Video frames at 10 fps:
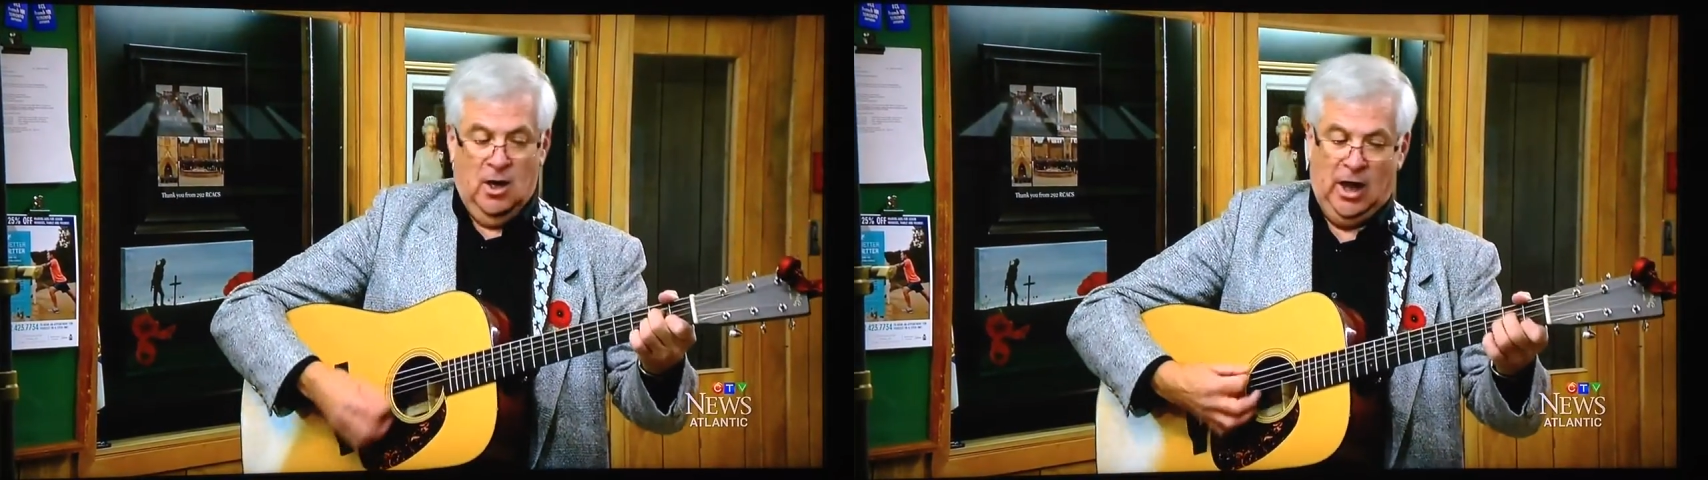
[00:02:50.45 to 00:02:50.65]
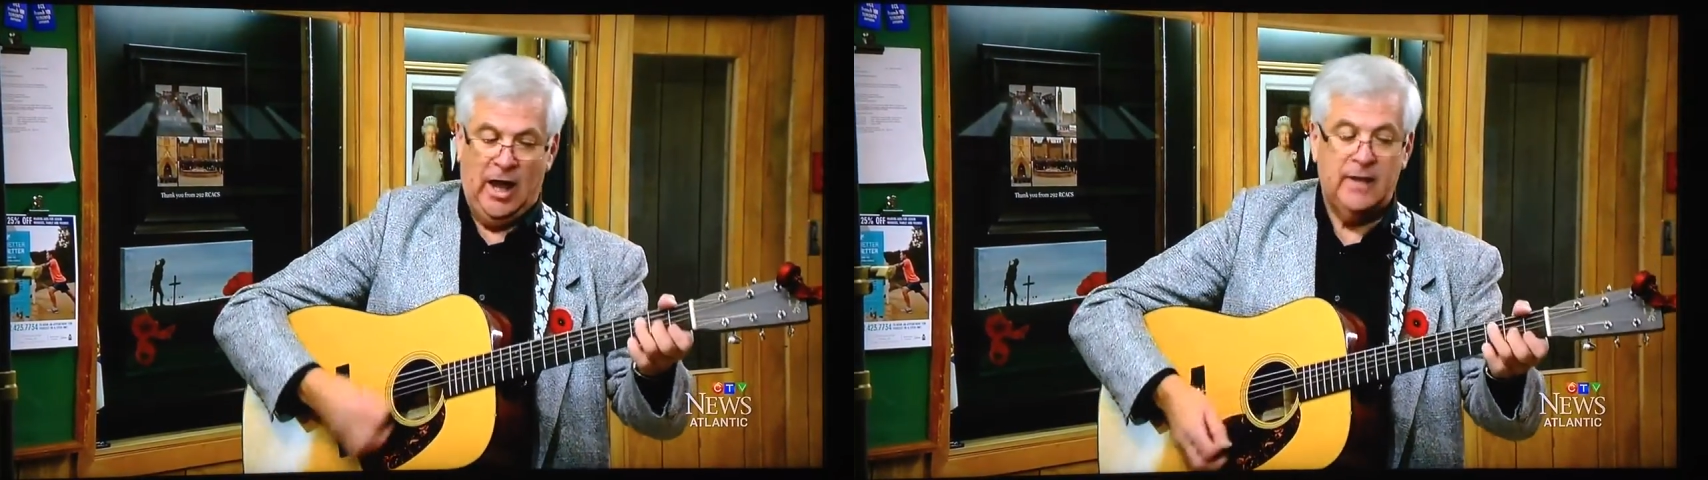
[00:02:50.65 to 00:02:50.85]

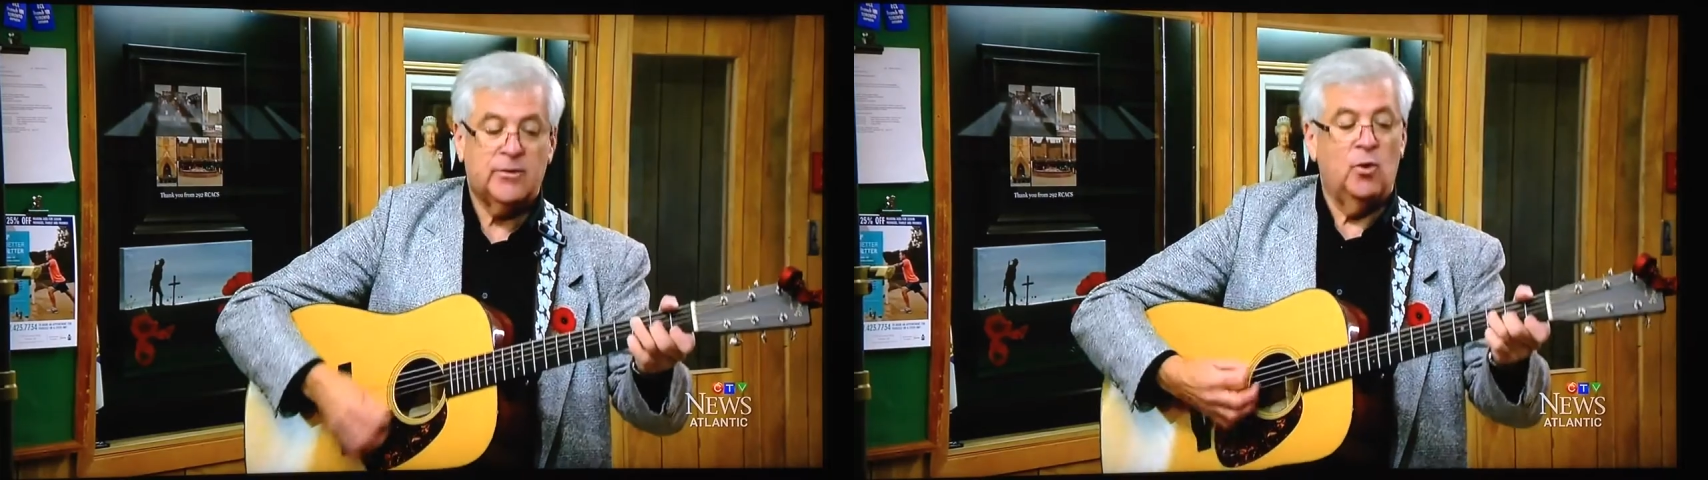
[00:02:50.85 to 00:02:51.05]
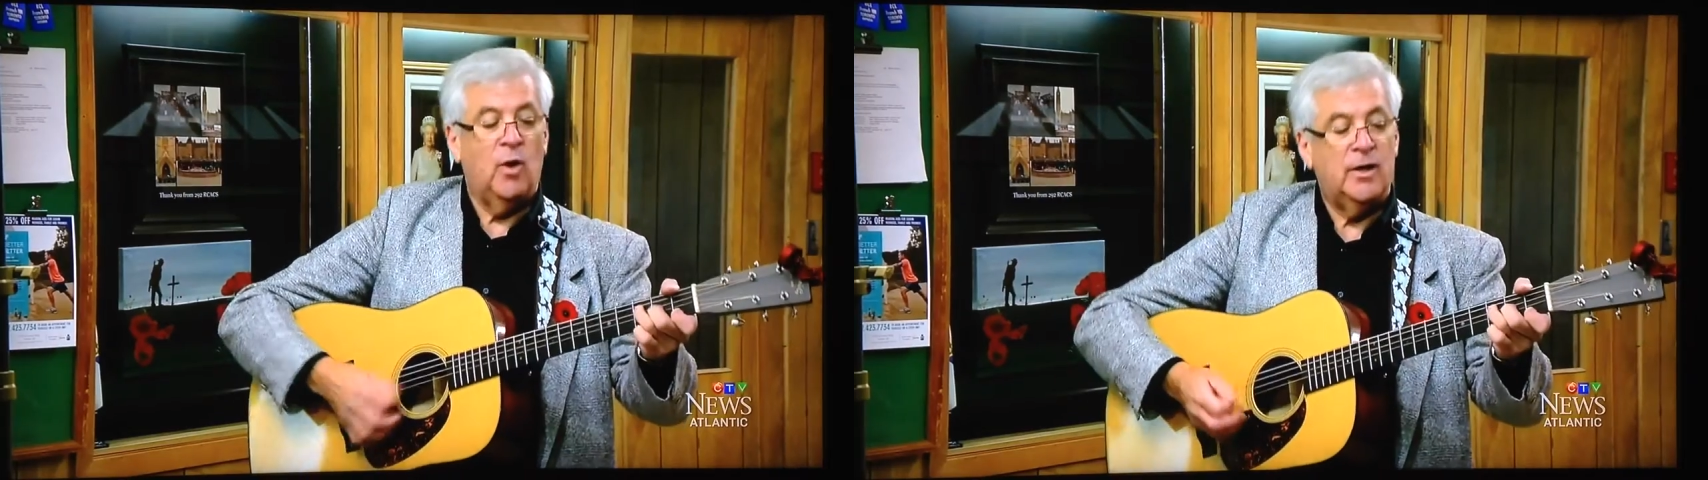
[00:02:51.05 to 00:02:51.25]

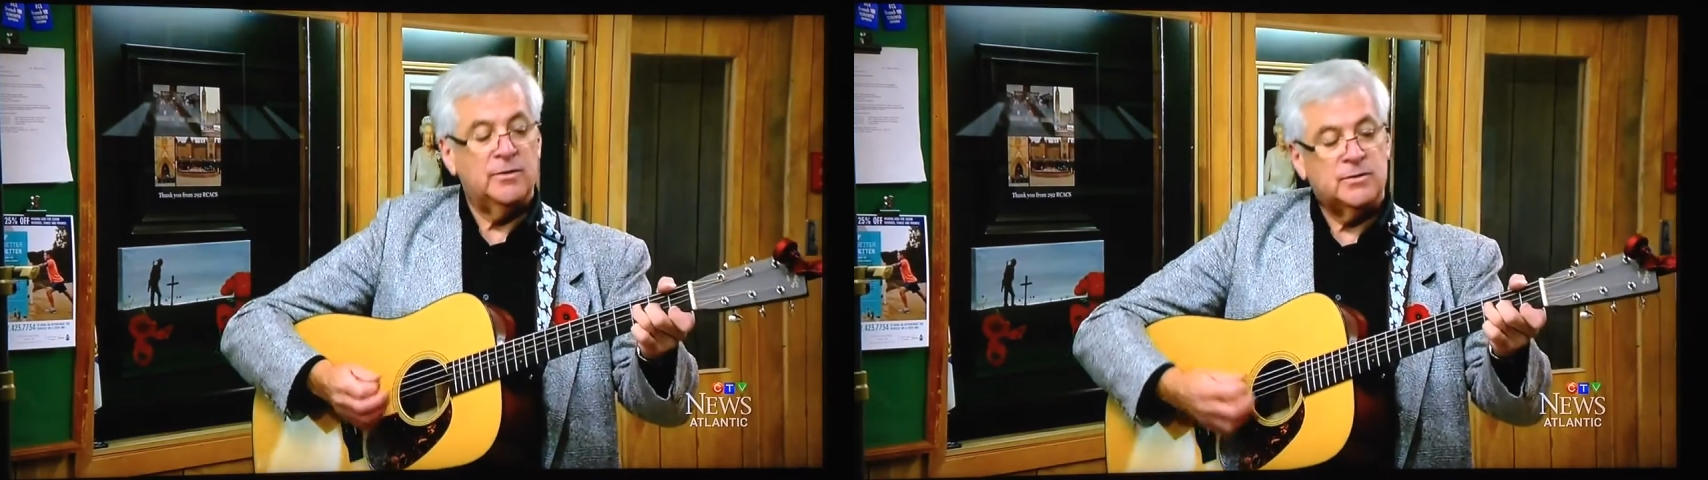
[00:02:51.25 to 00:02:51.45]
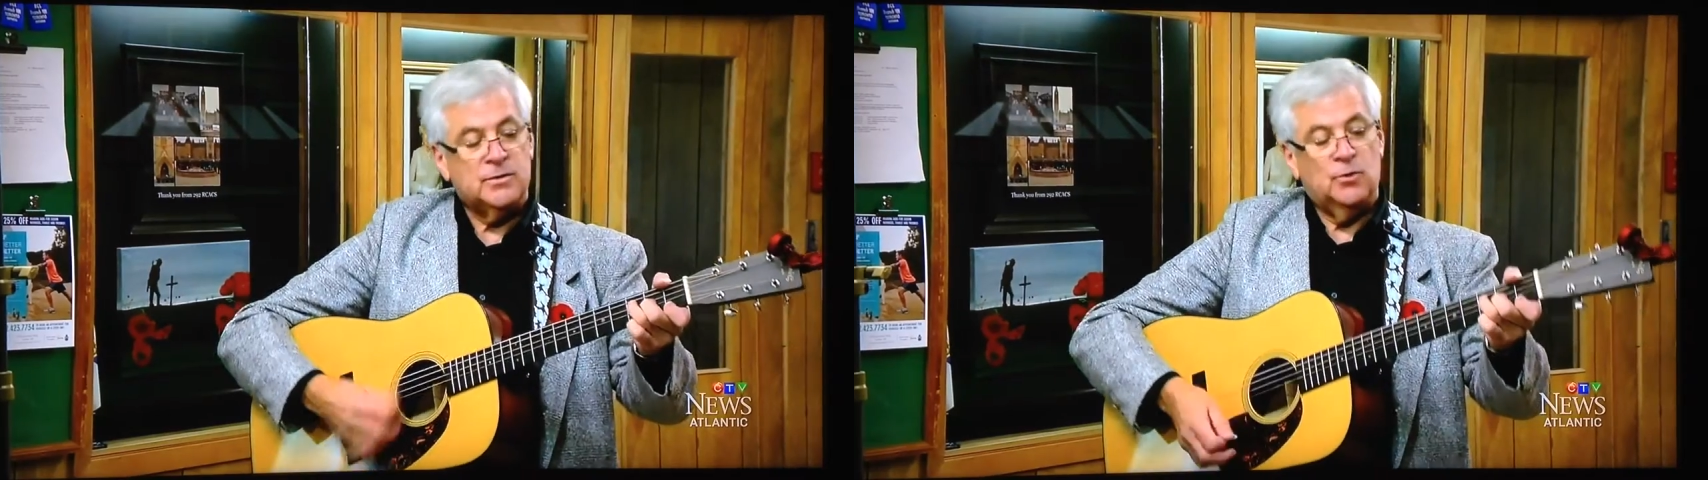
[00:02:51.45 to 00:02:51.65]
like the
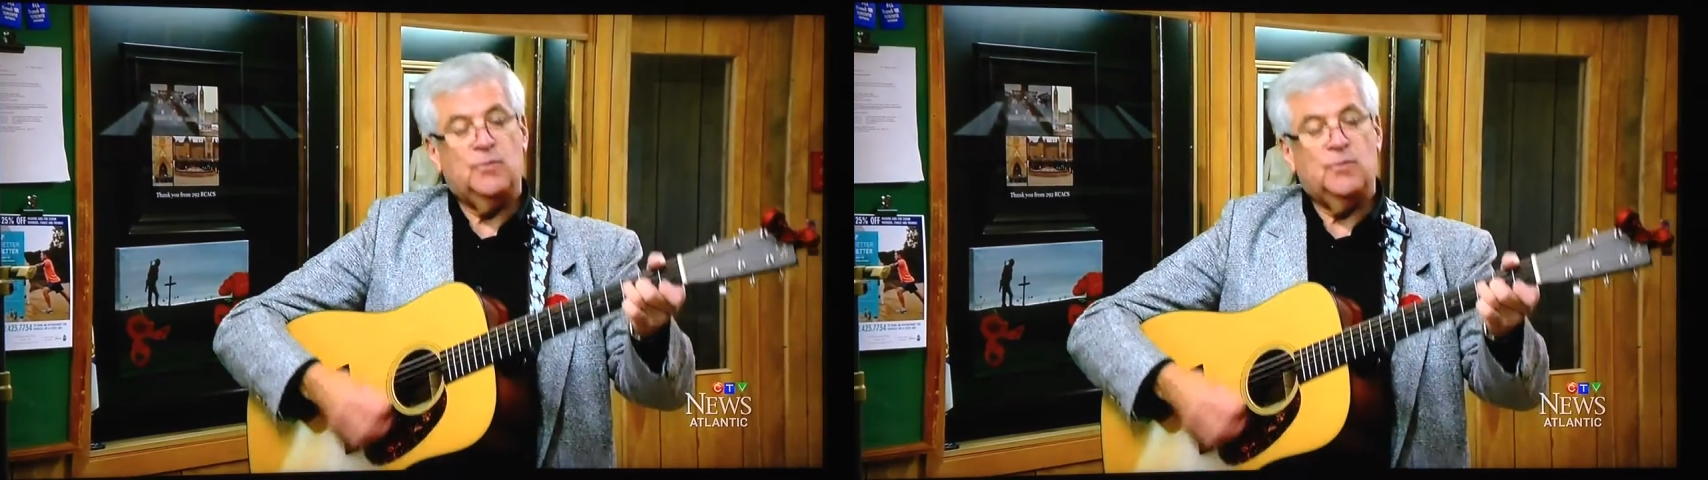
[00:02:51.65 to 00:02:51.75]
ones who'd